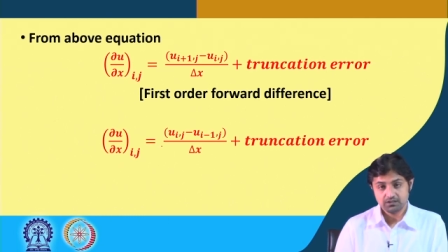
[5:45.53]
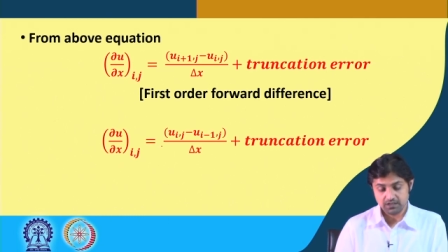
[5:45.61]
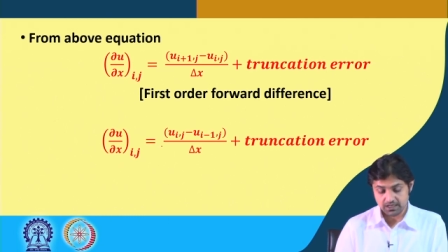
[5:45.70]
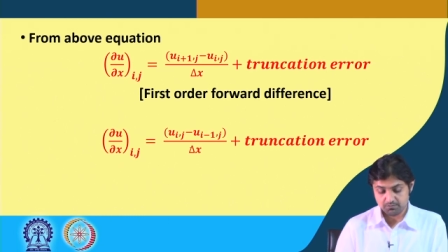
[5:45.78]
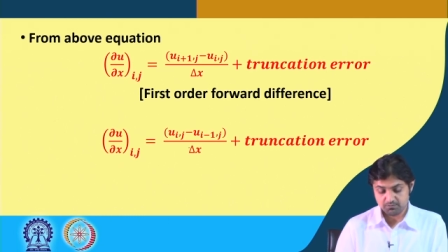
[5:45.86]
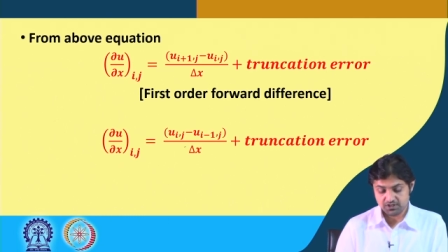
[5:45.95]

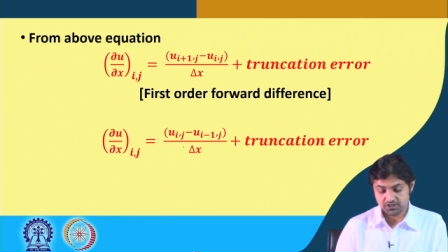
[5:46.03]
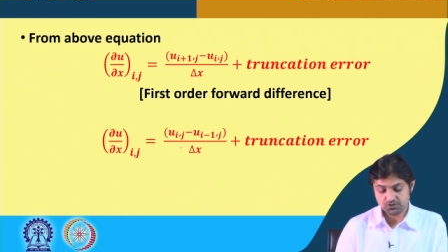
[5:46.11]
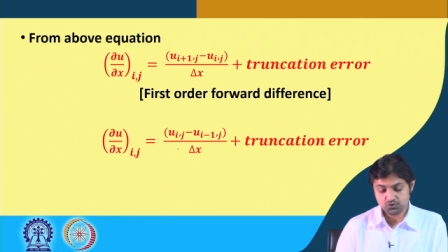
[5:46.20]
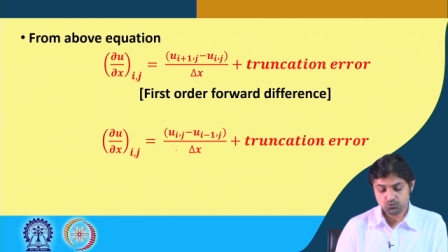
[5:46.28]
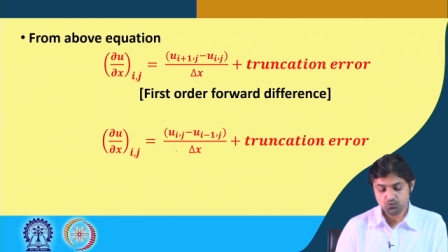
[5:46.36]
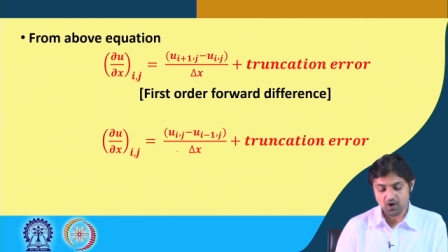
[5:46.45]
That
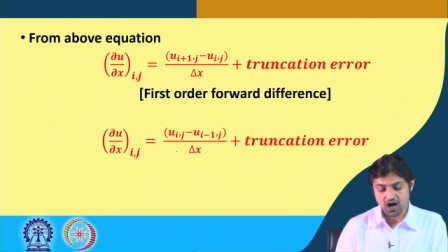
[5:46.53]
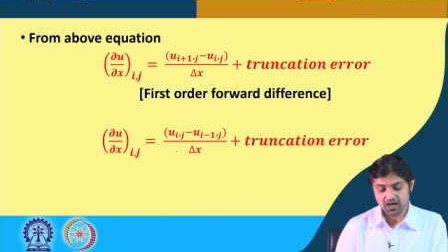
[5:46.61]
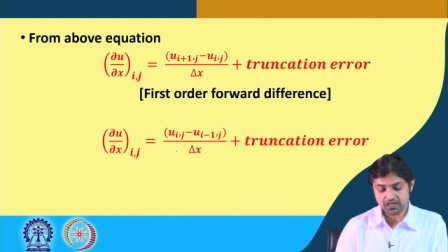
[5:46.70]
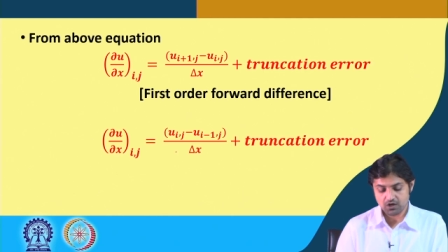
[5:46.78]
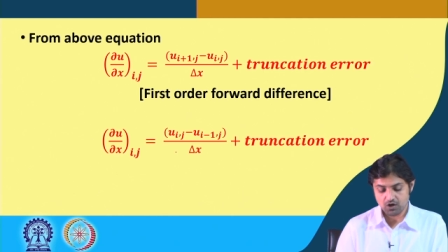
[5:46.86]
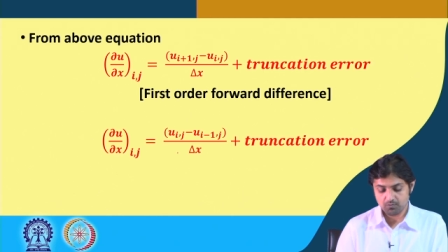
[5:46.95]
means u
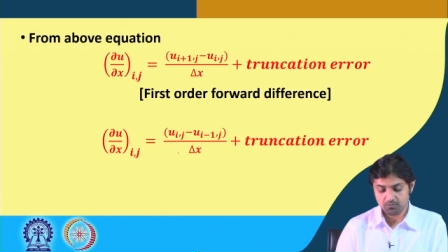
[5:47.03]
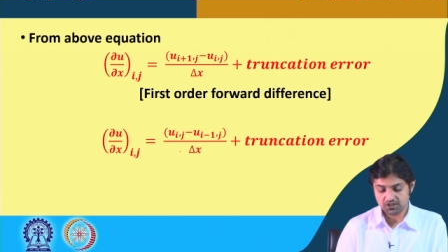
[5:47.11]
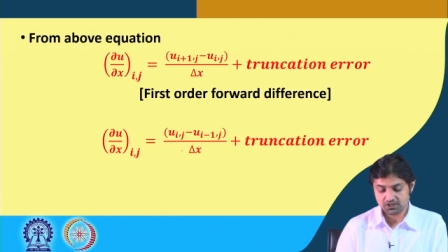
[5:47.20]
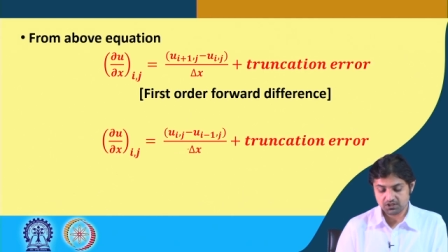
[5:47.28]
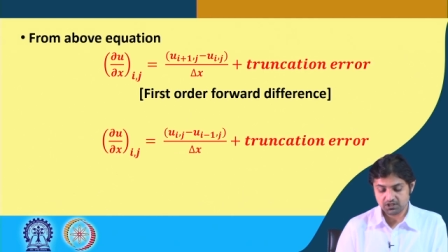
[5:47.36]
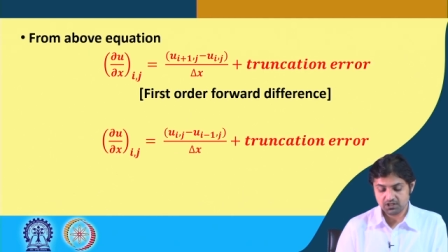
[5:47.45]
i comma
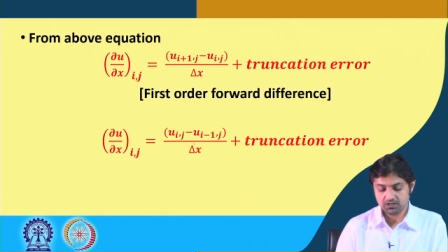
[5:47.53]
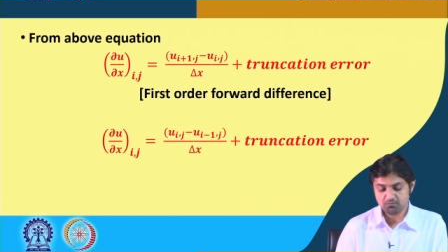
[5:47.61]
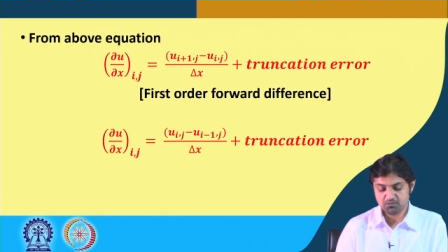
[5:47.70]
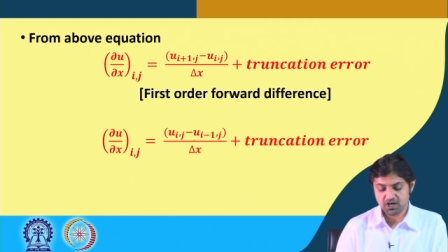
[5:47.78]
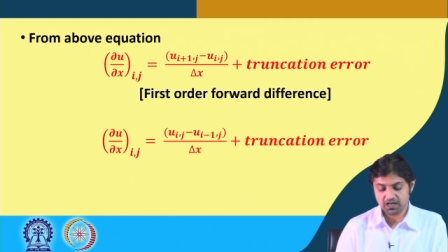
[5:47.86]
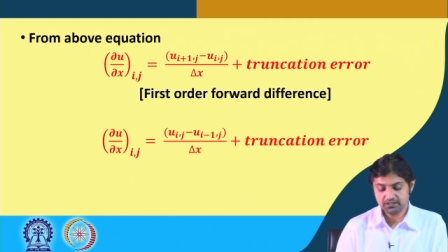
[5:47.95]
j
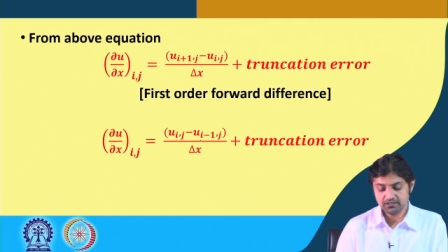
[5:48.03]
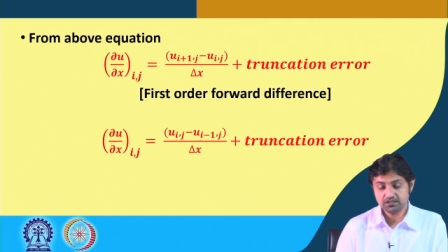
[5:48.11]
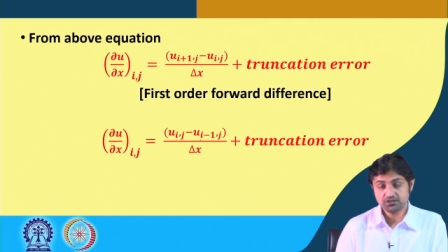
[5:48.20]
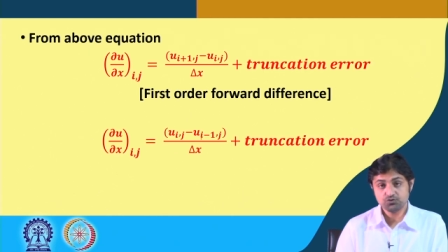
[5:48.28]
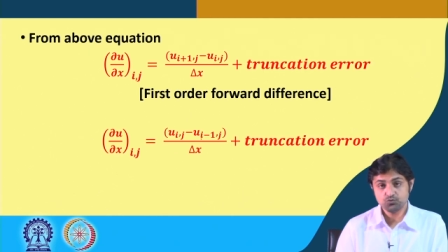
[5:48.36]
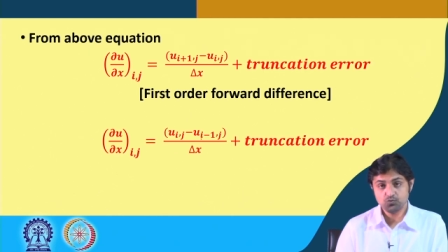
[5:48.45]

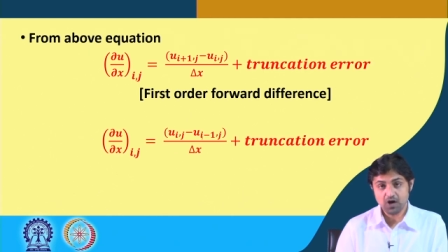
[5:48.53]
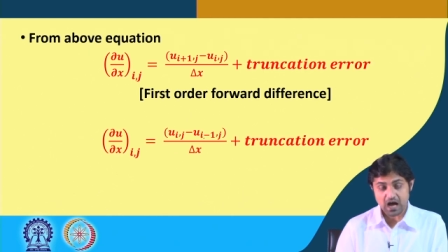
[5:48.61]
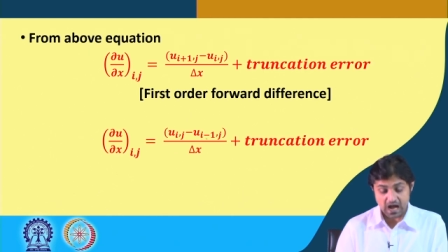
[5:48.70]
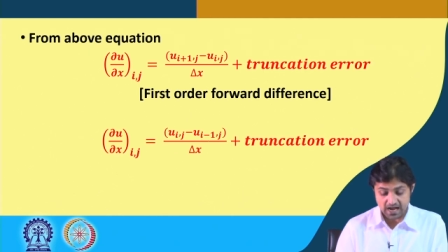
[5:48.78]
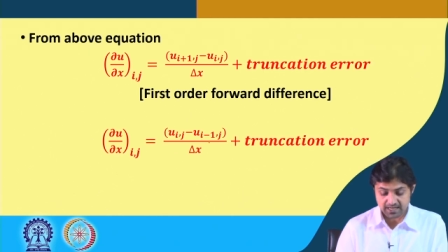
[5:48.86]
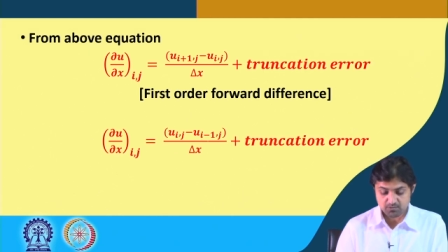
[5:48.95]
minus u
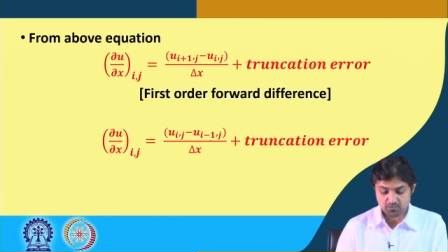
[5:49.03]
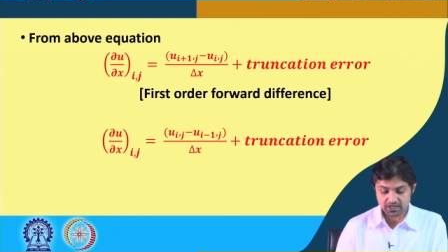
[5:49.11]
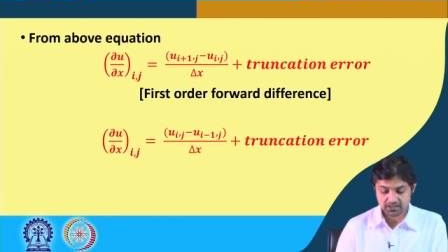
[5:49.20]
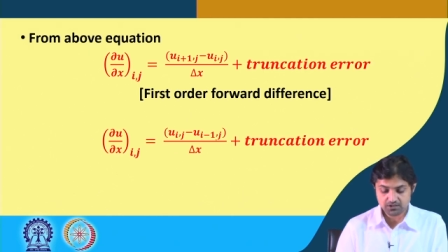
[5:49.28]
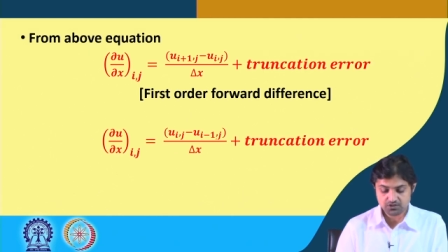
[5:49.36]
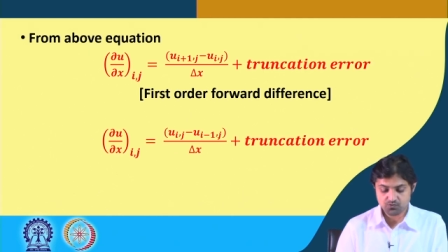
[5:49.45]
i
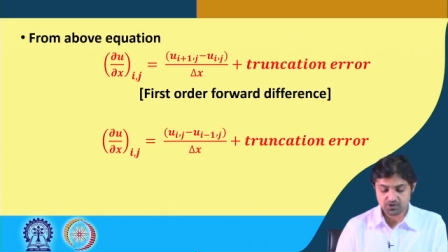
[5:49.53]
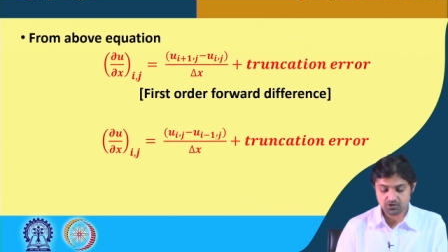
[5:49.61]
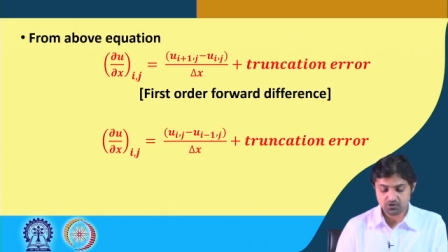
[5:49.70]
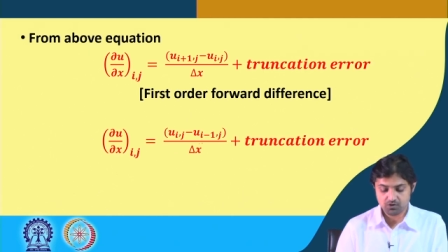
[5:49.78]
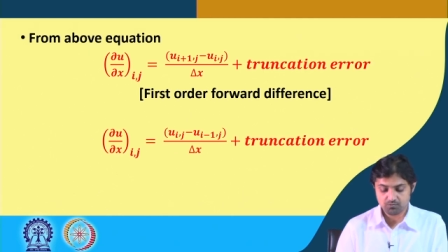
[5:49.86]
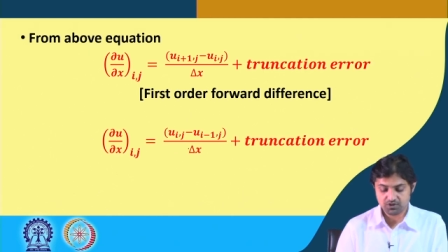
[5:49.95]
minus 1
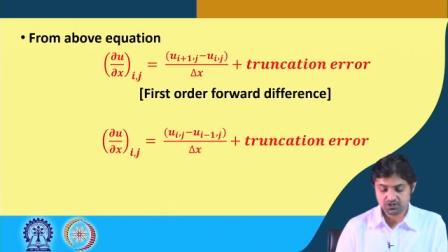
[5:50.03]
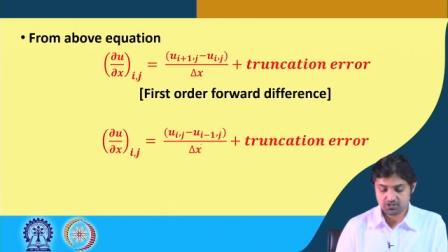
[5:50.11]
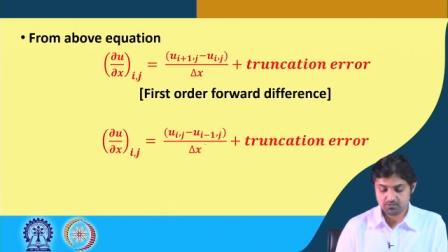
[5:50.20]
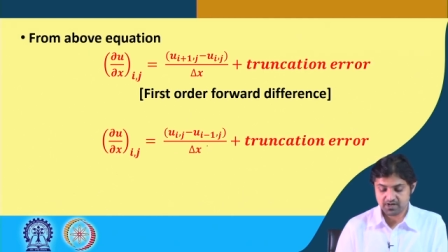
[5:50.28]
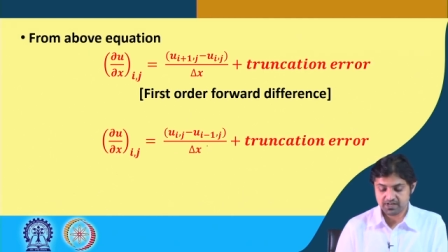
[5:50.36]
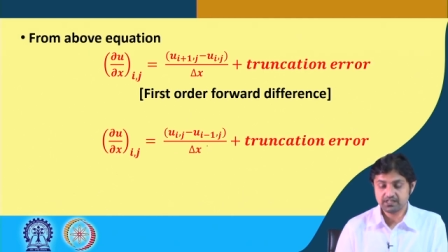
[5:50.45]
comma
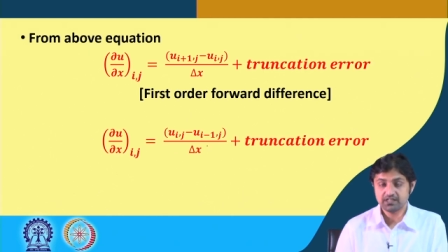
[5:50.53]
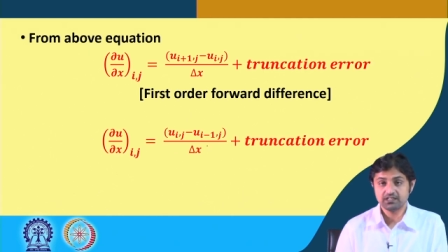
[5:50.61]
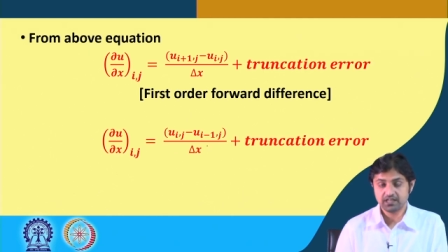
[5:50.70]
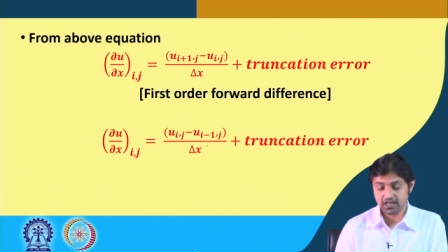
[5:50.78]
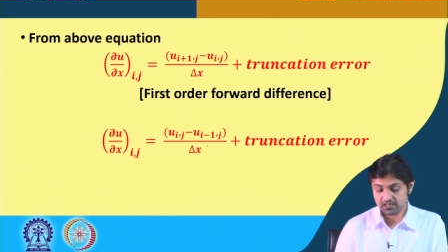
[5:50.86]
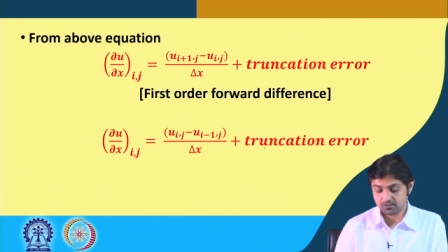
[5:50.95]
j by
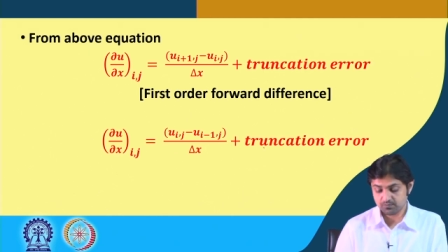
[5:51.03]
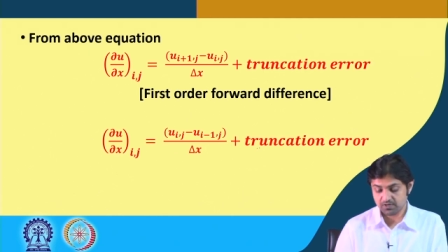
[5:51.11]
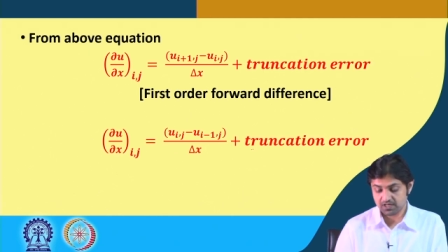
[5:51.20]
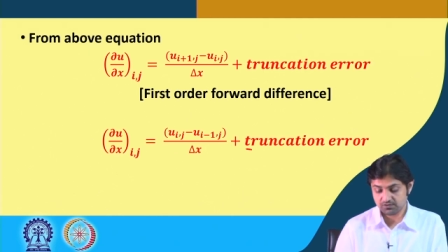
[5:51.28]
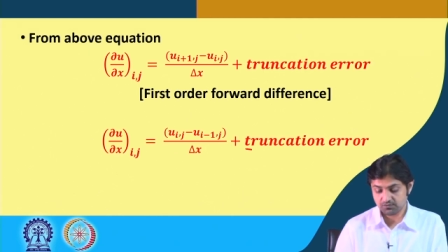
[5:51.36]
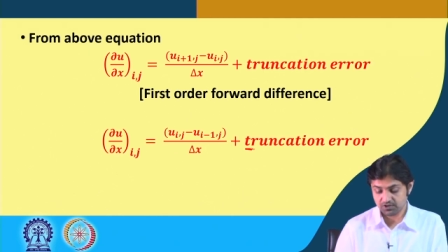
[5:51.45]
delta x
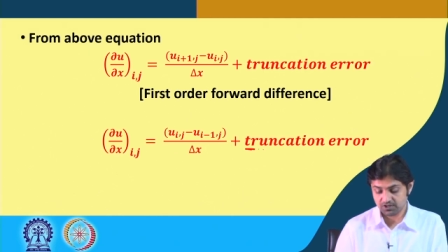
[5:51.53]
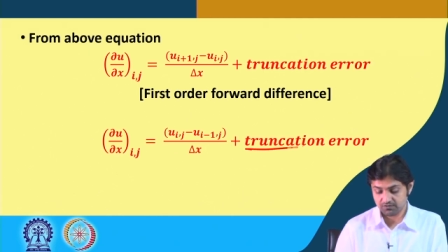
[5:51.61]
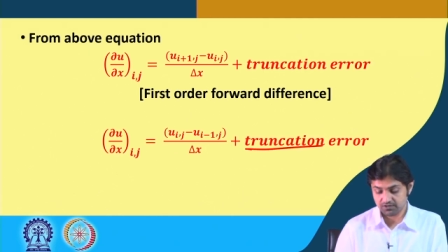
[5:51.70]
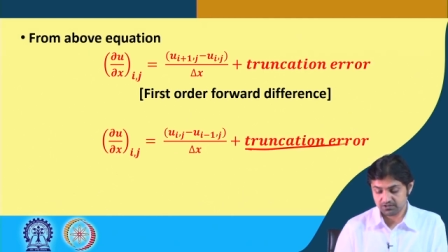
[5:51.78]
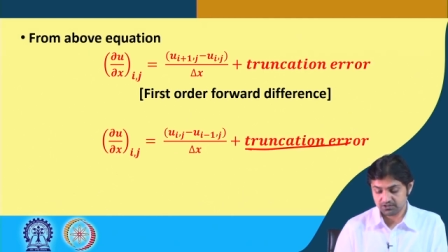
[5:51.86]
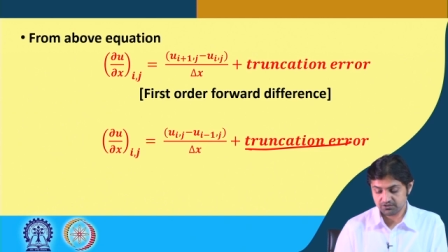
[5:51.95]
plus
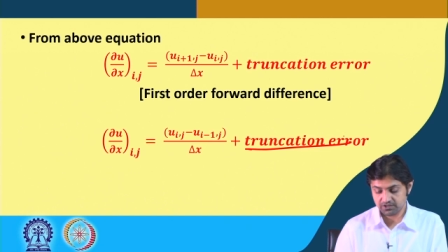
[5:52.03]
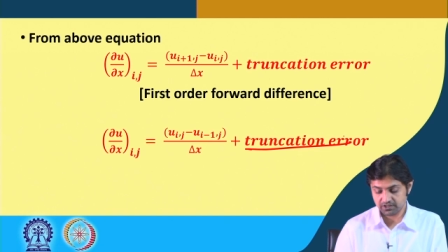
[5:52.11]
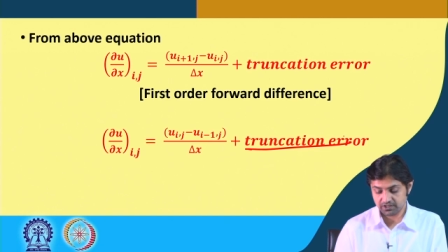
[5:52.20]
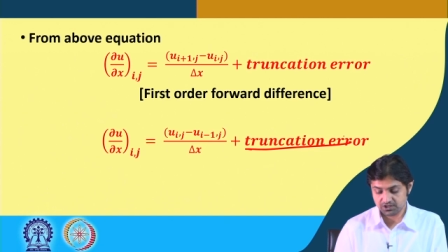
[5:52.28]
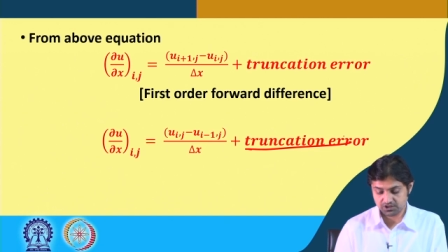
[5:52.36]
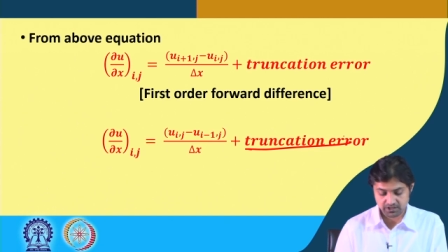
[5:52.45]
whatever the
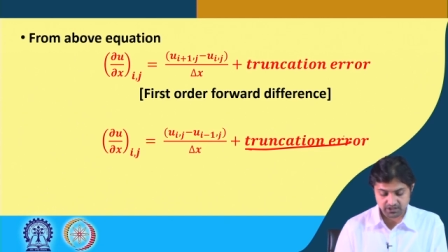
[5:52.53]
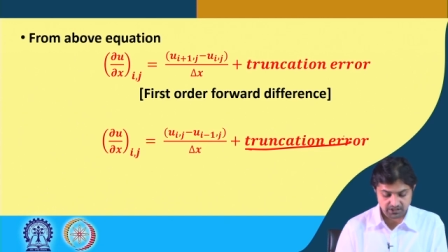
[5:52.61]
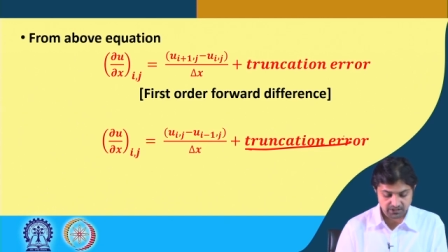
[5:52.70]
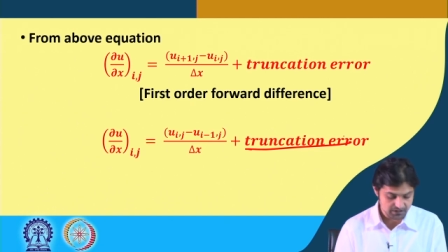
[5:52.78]
truncation error